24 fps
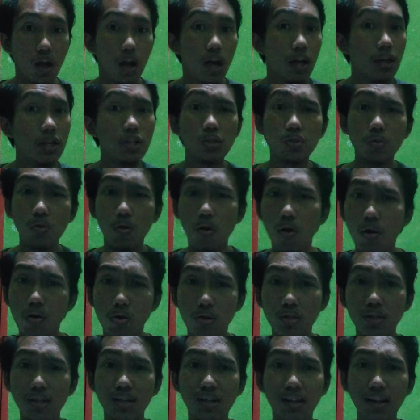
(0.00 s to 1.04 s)

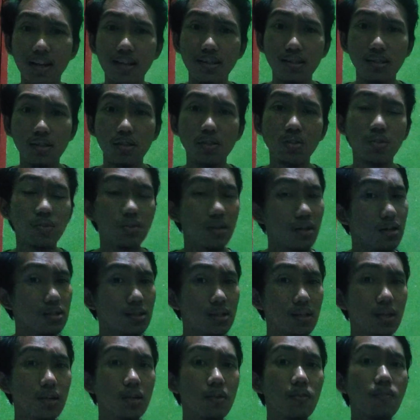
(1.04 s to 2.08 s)
Discourse analysis
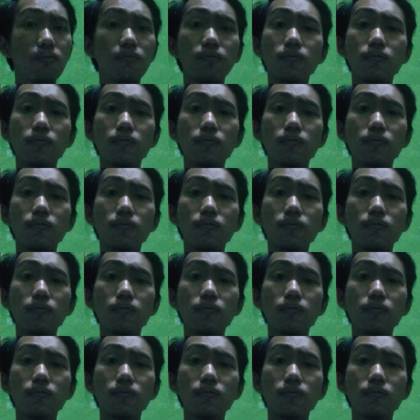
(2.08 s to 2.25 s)
starting